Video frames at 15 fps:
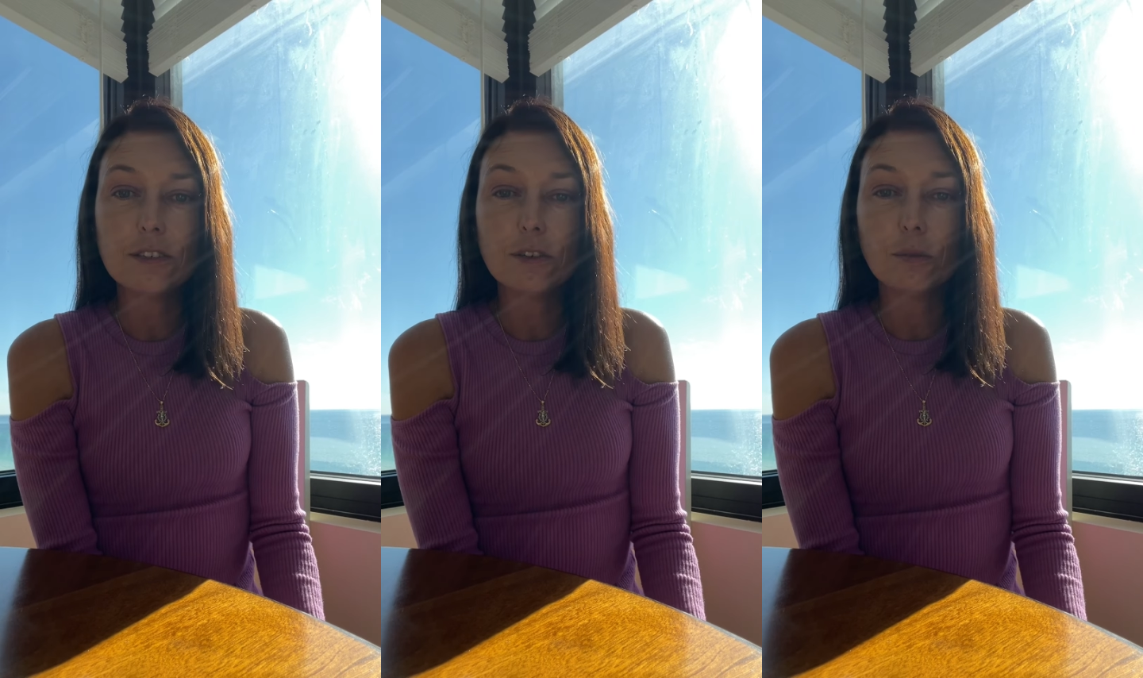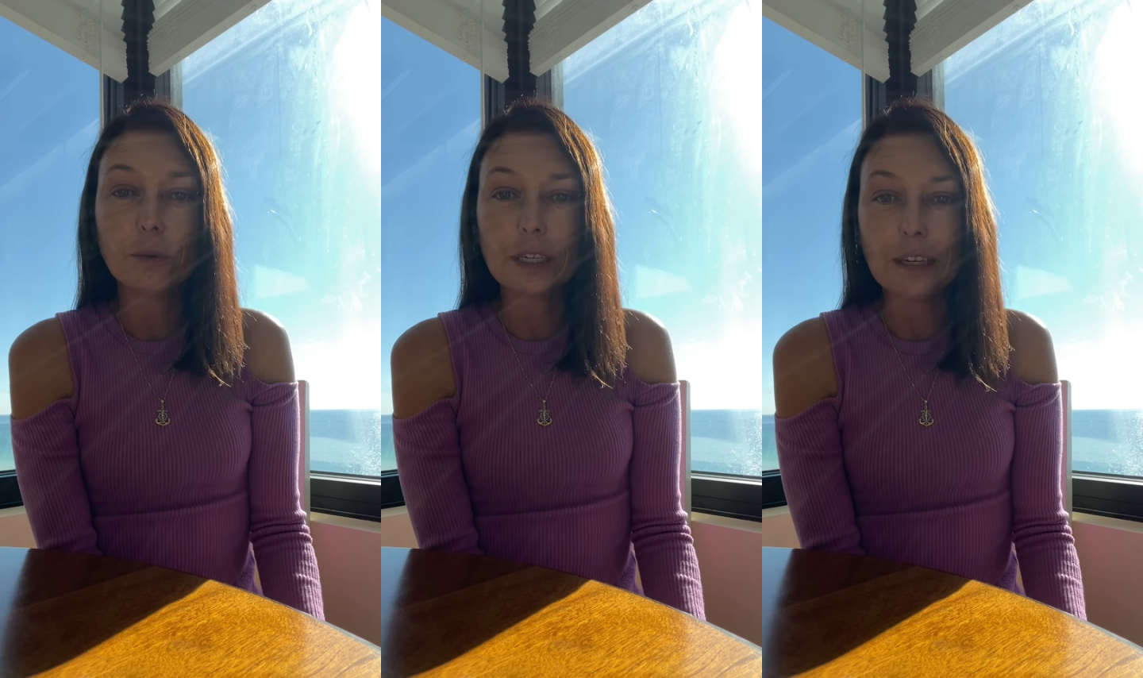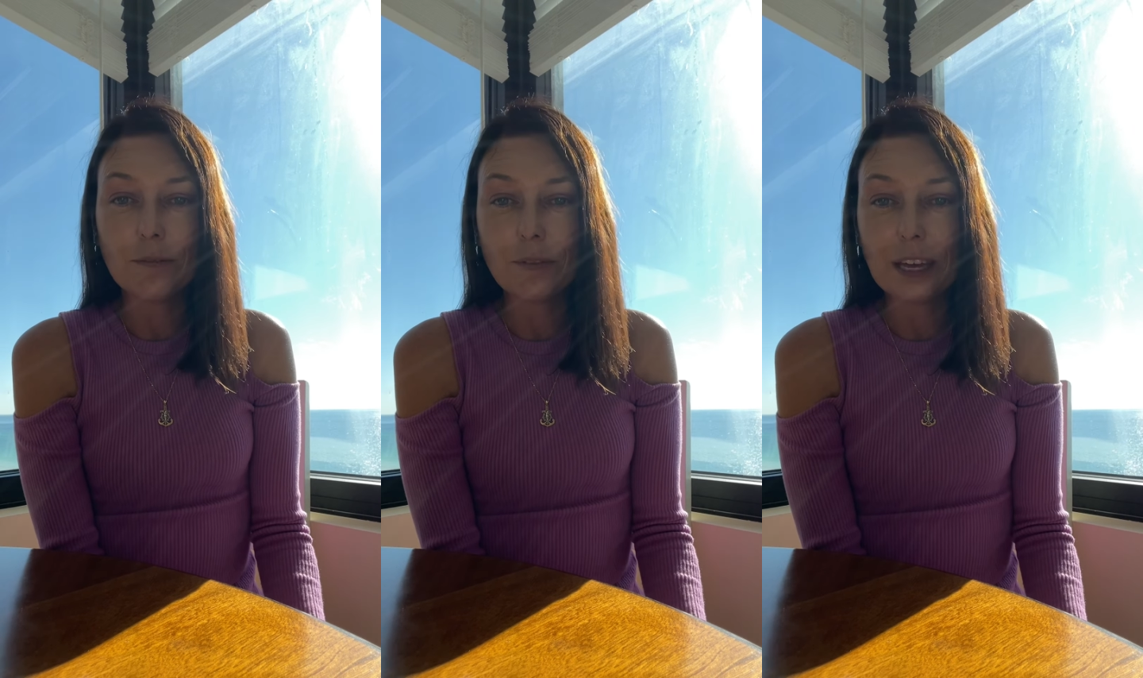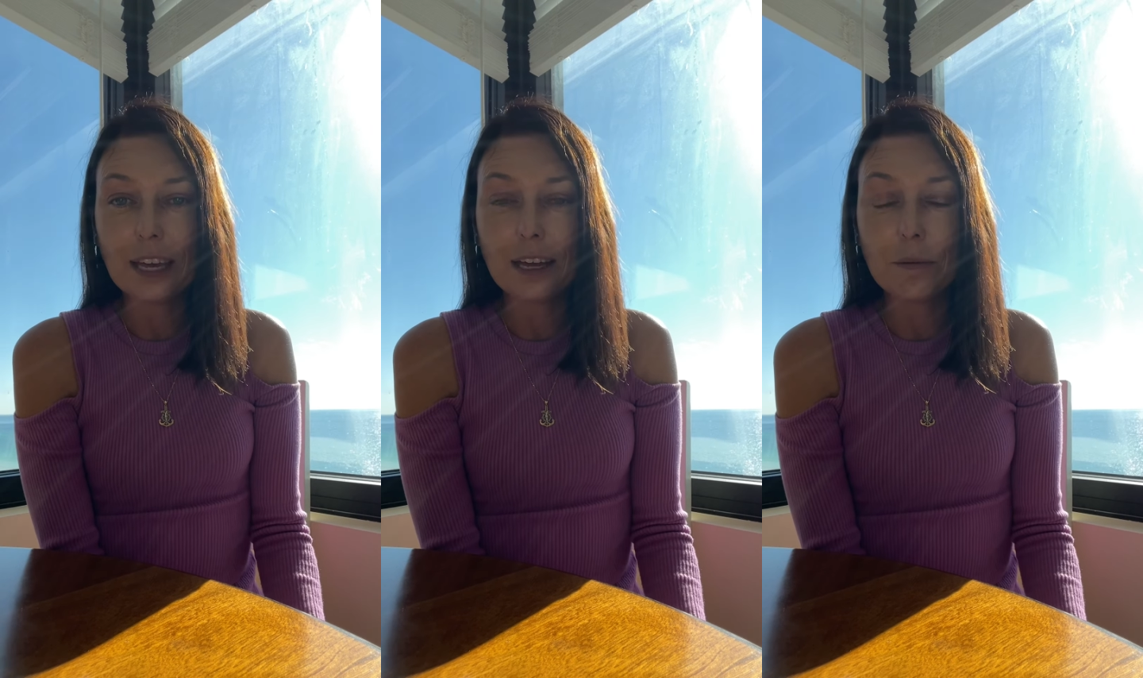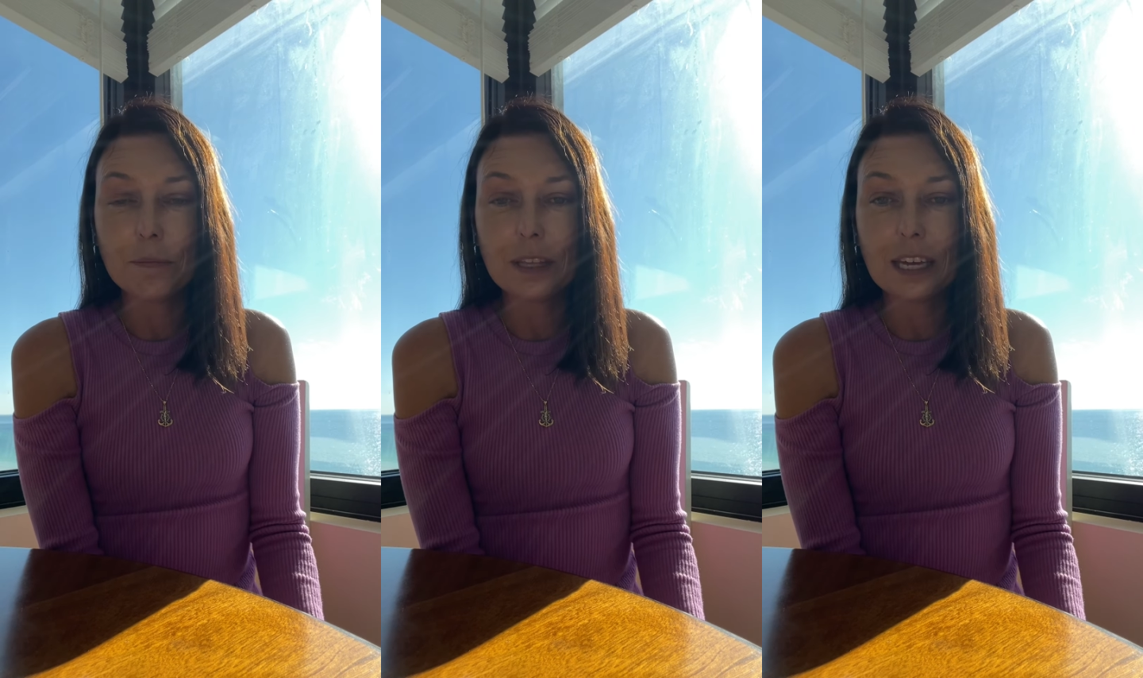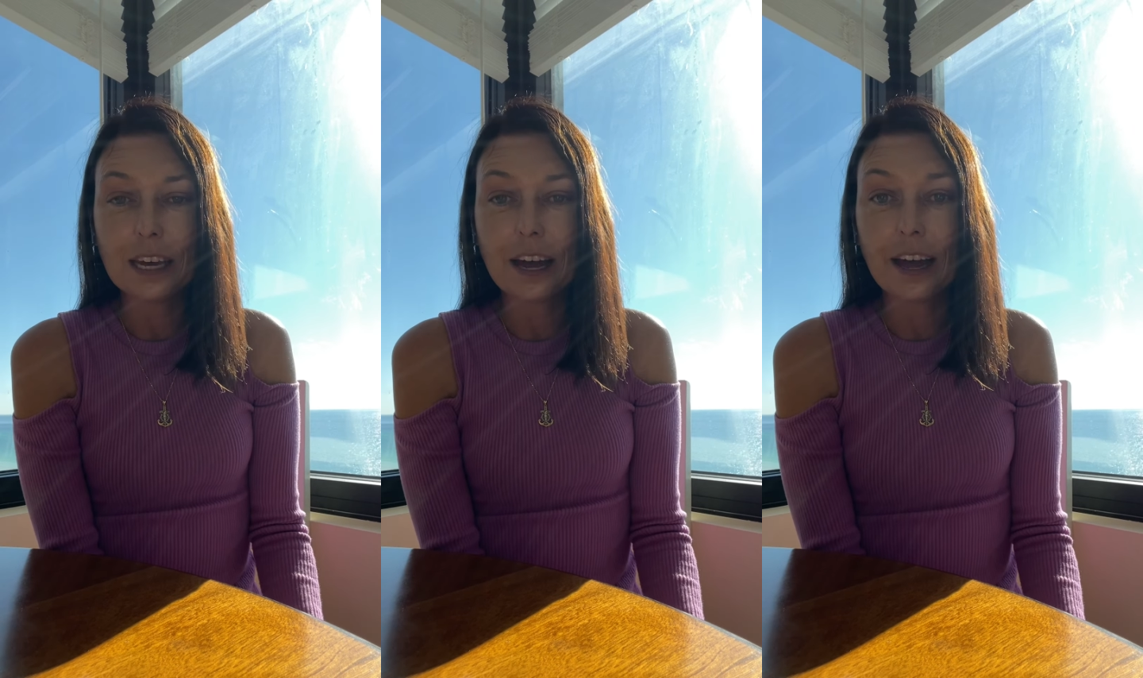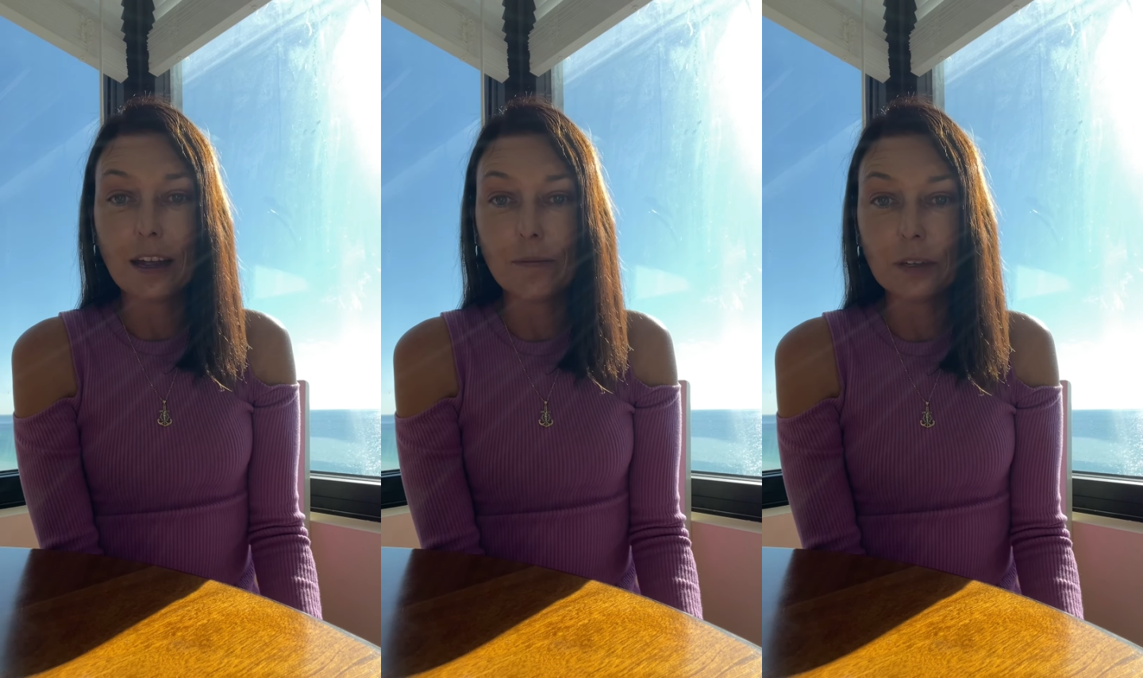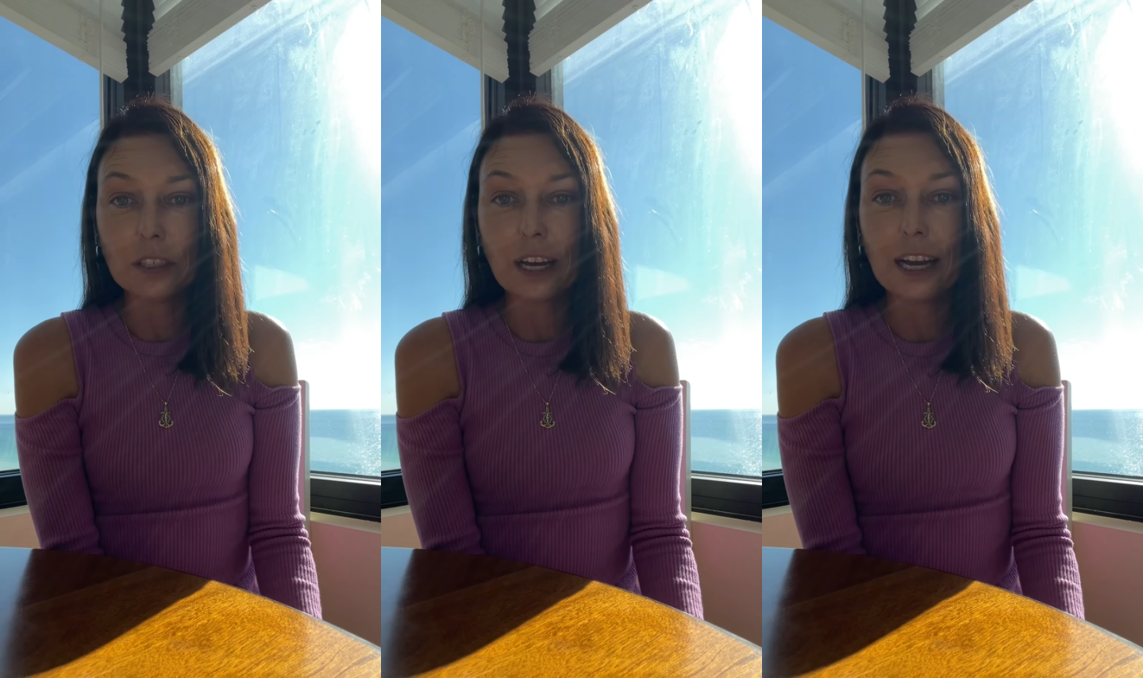to revamp the
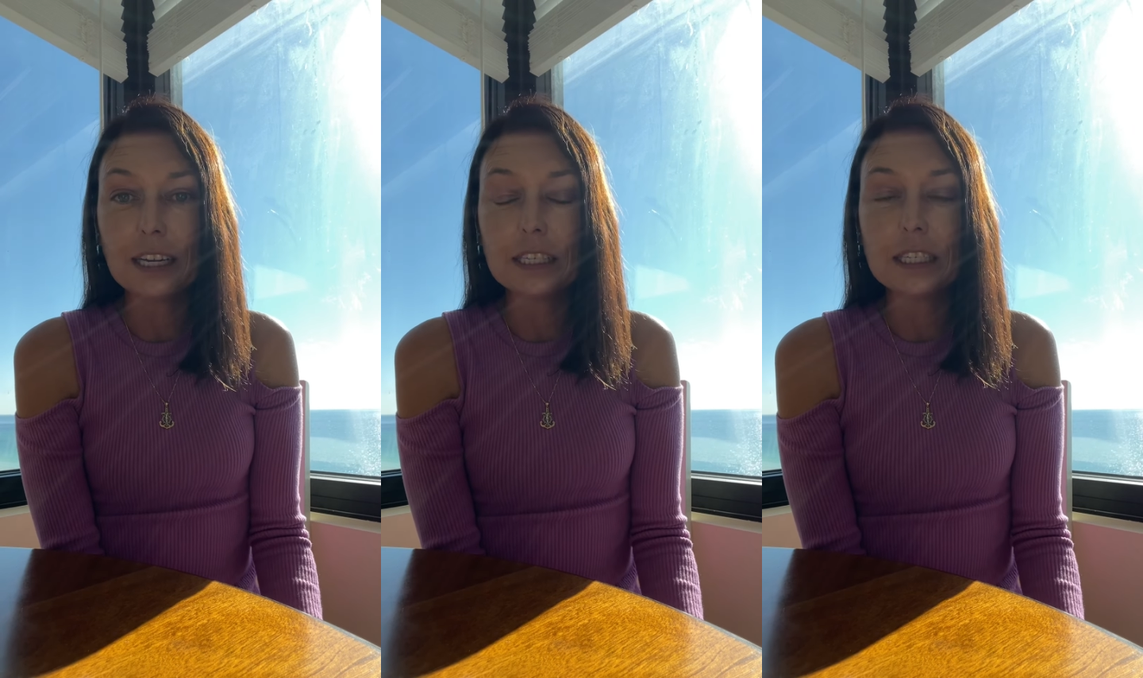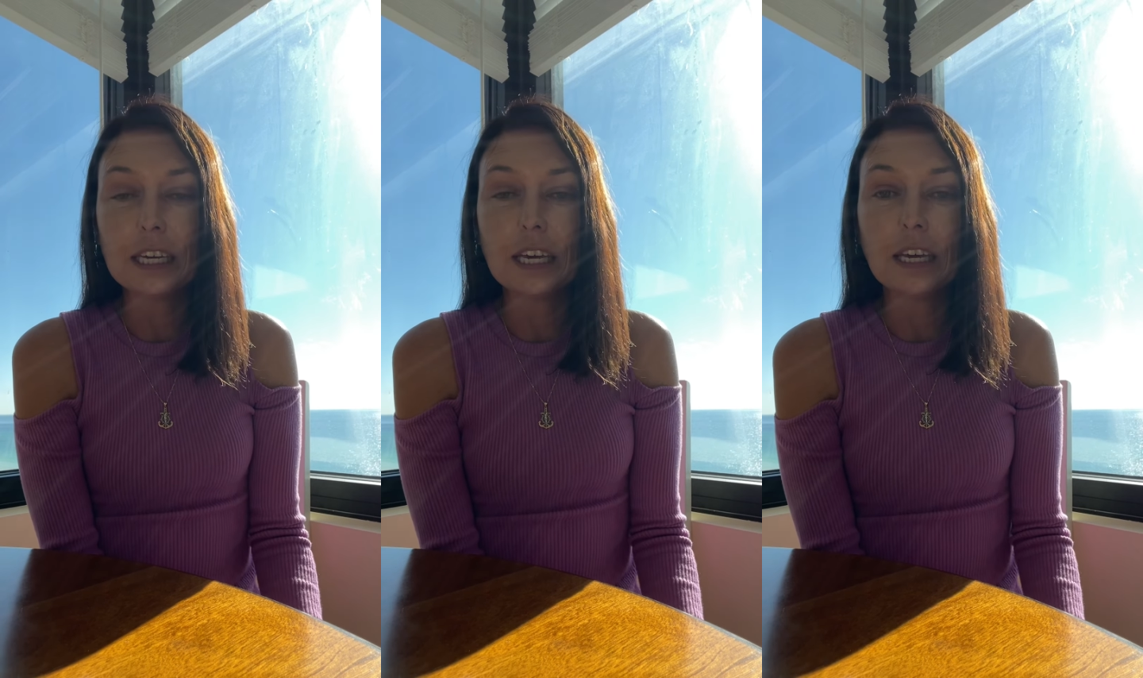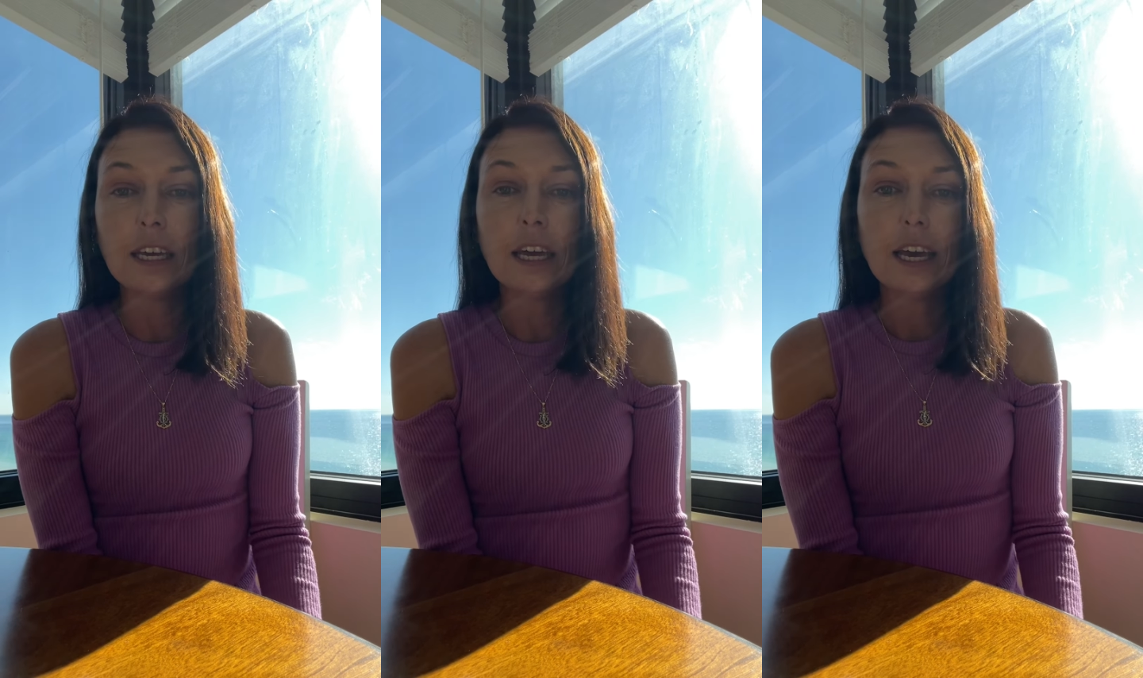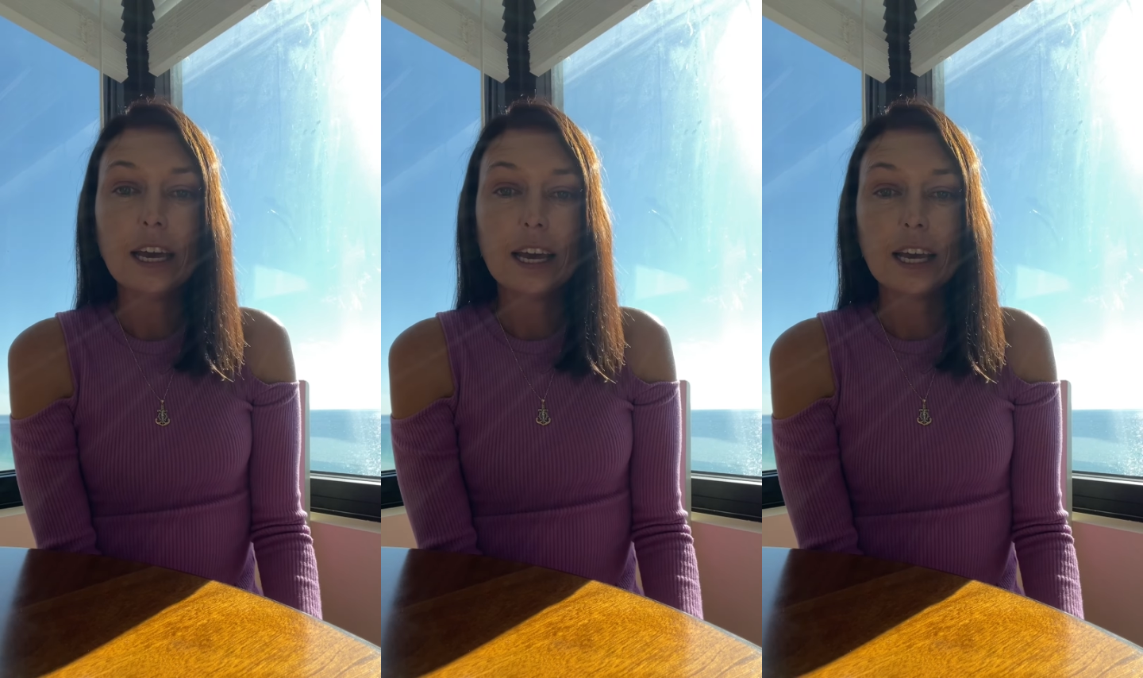advertising,